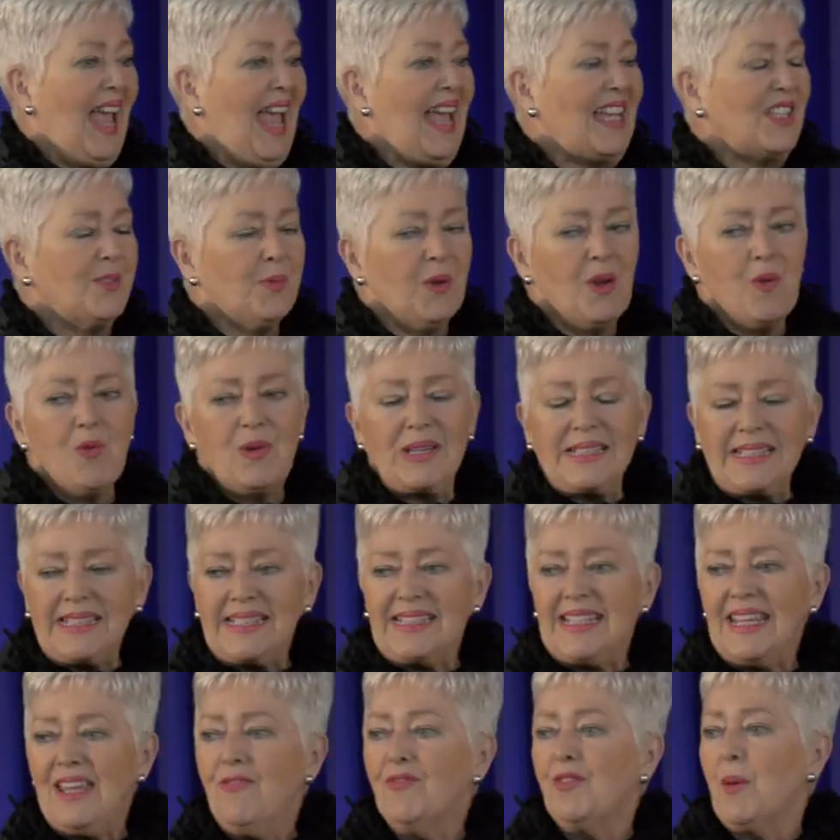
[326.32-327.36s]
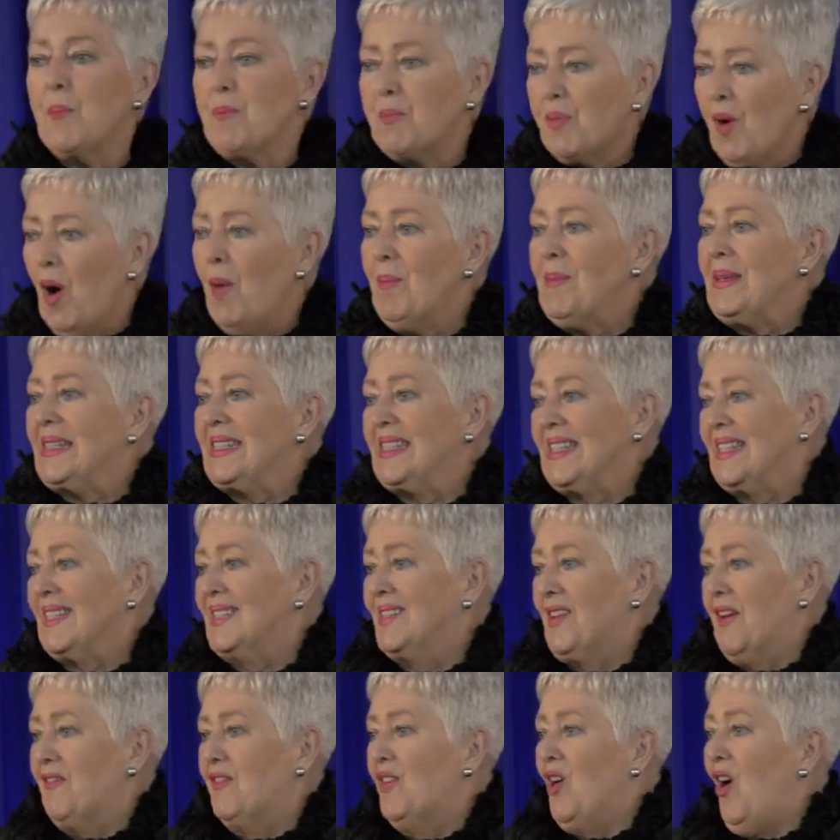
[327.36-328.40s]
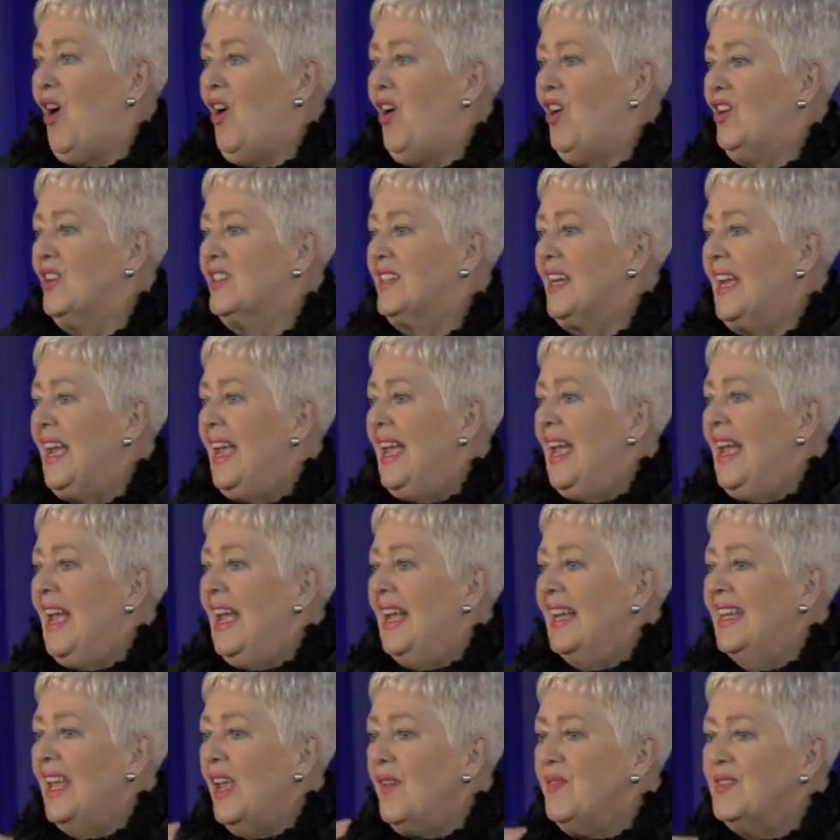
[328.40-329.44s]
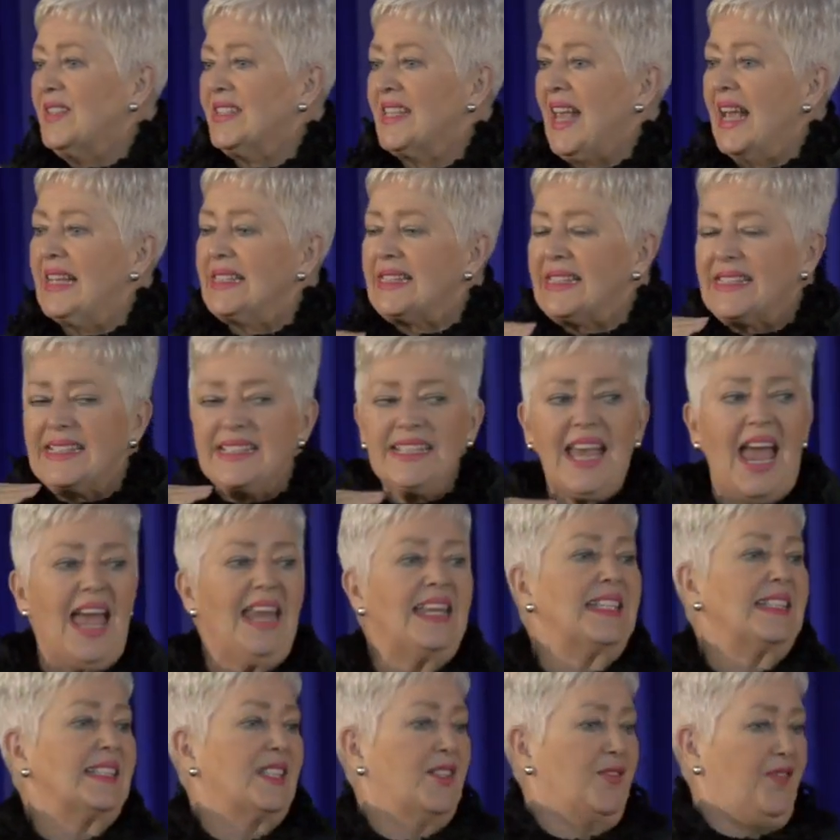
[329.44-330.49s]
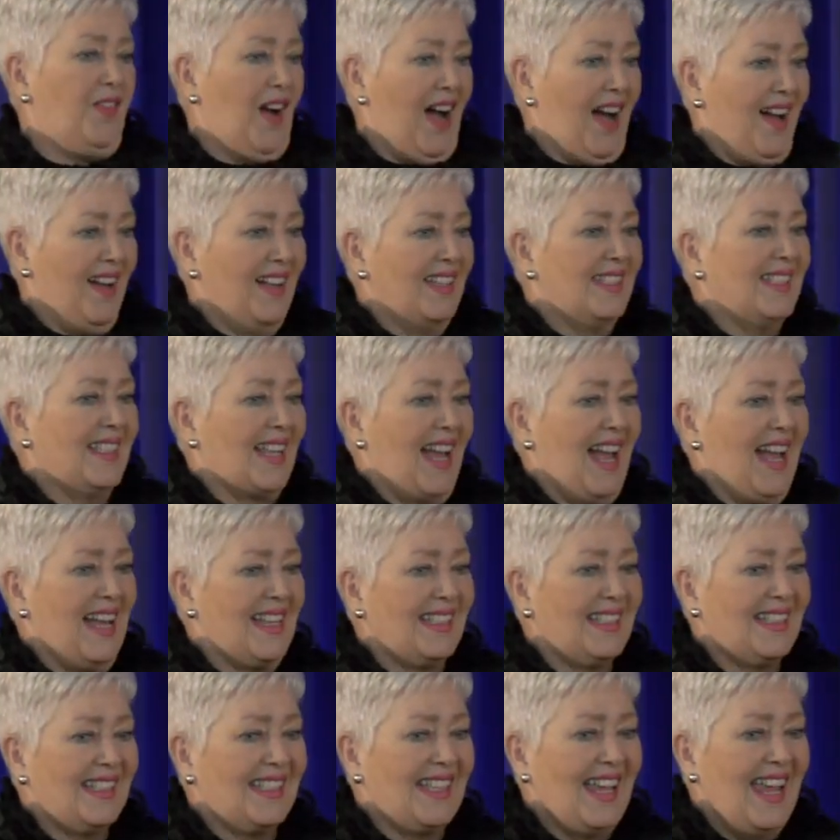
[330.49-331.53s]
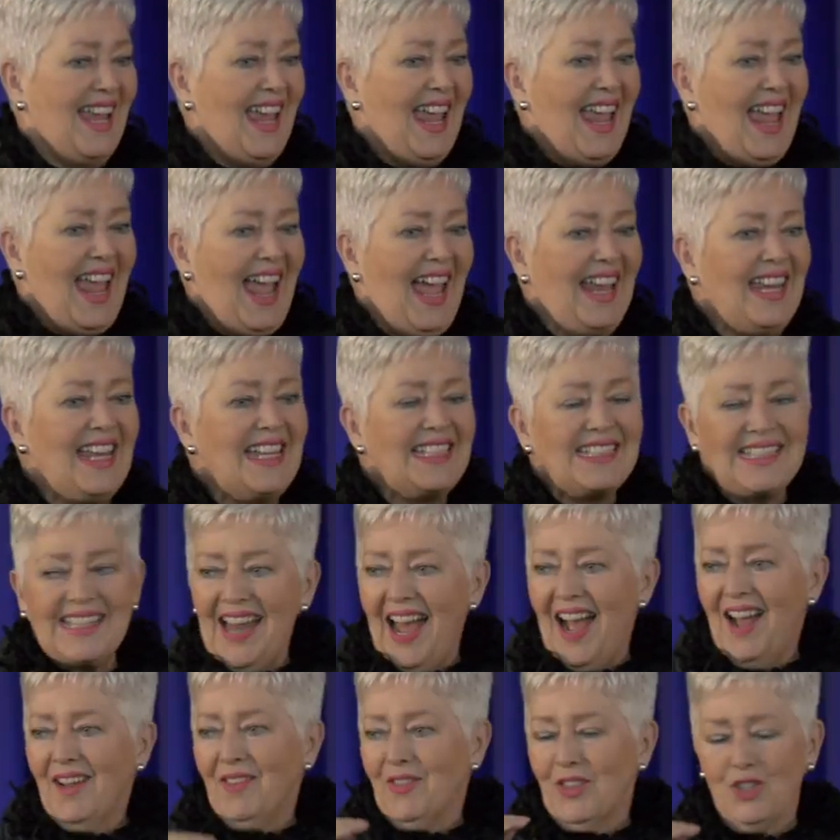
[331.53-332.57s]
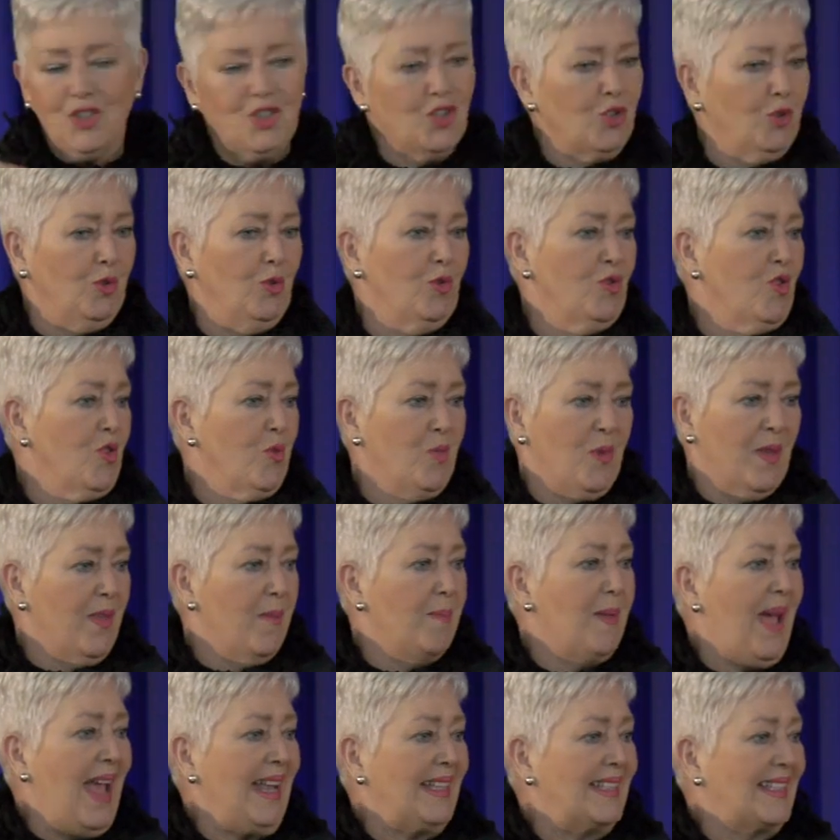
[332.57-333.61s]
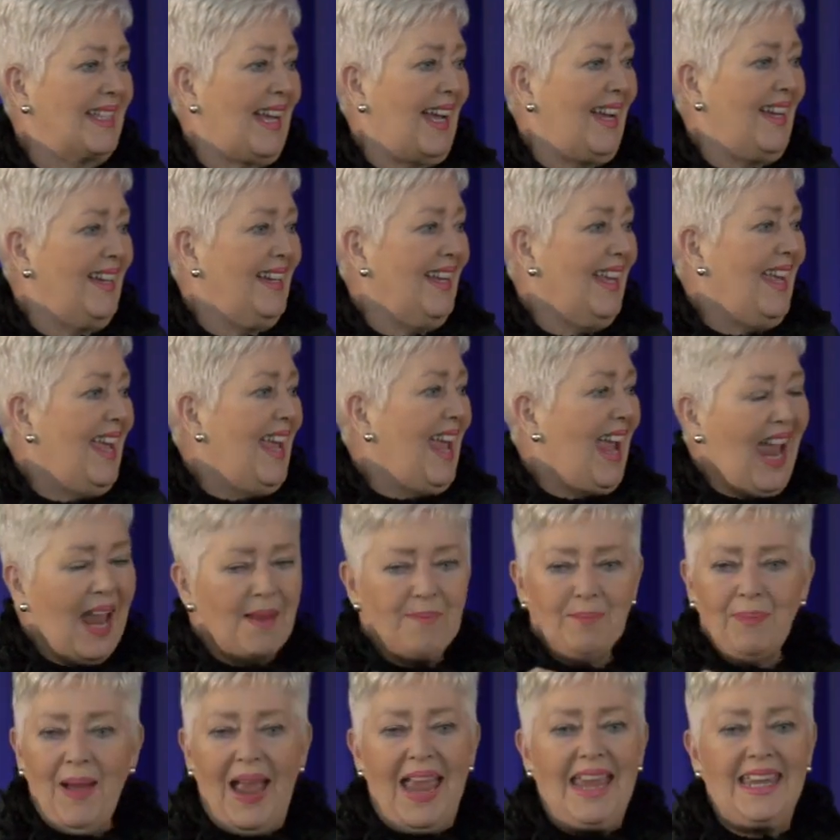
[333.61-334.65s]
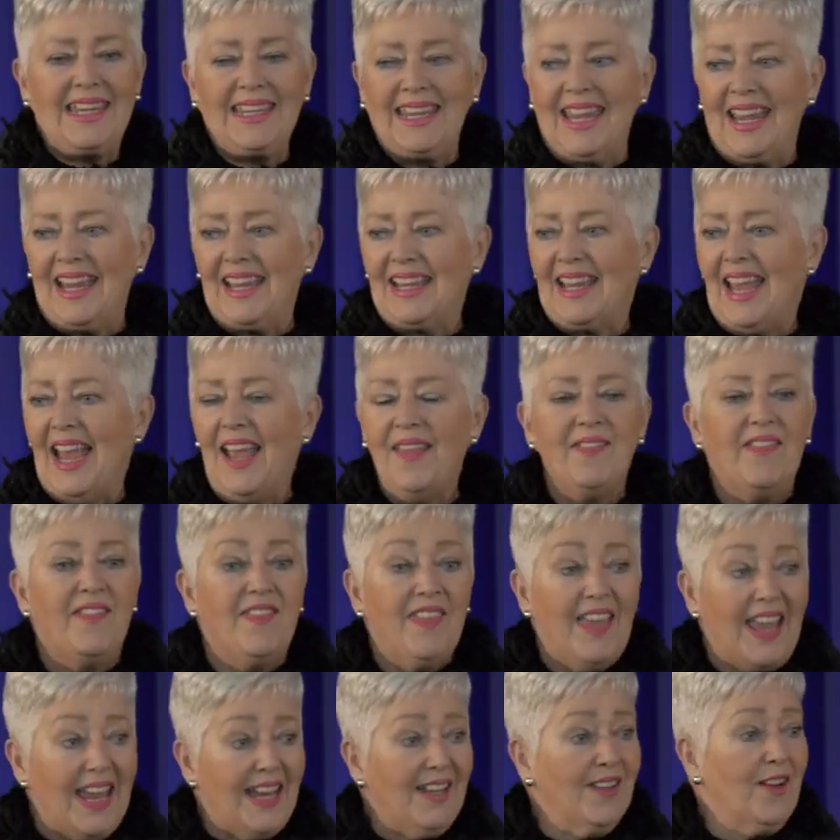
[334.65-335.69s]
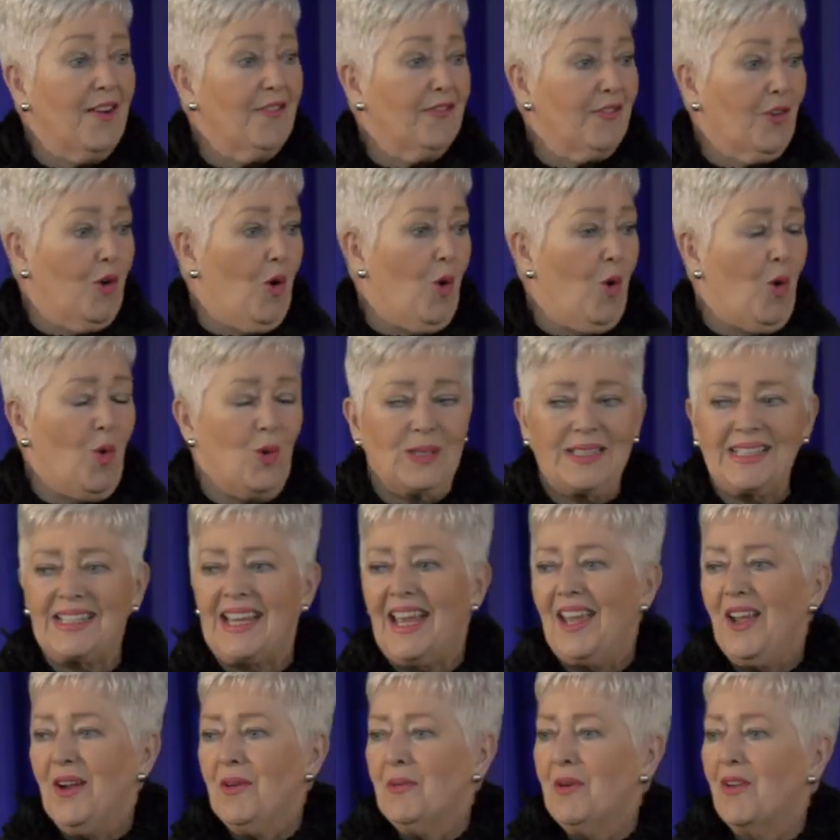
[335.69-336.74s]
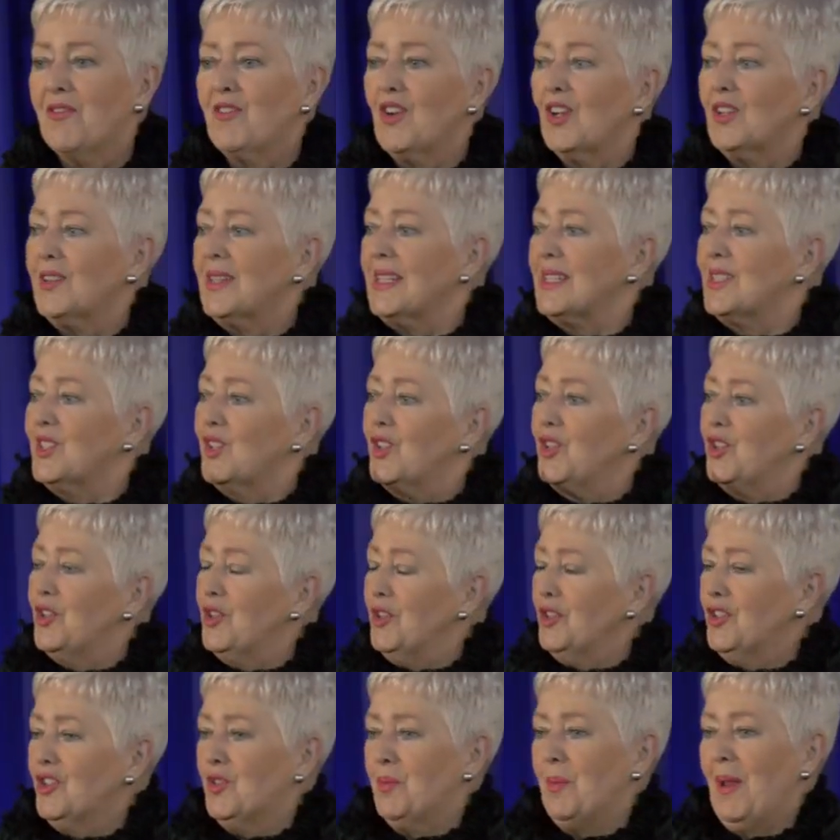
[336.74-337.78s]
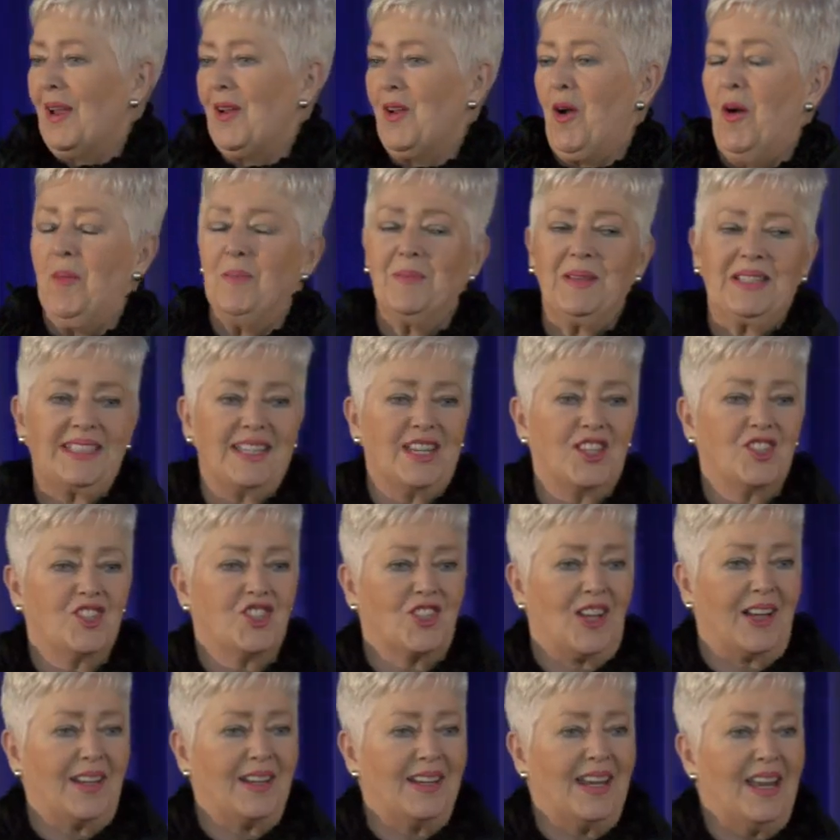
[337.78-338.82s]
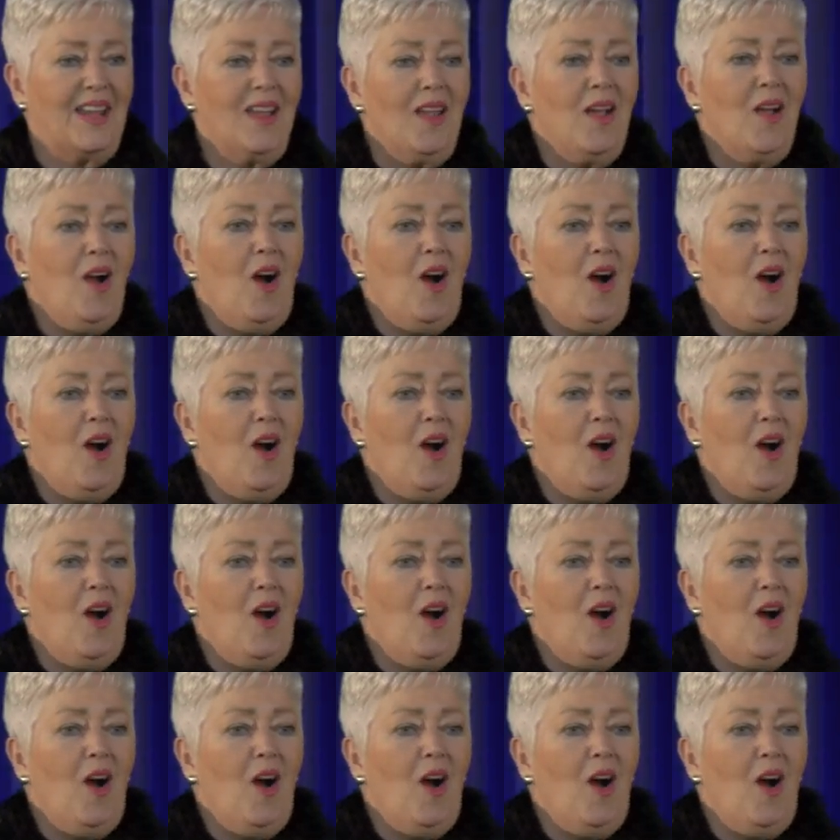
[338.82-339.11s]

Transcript: as we receive the promises of God gives uh, satisfies us. And it's like the children with the batter and baking. And then, of course, we've got this huge big competition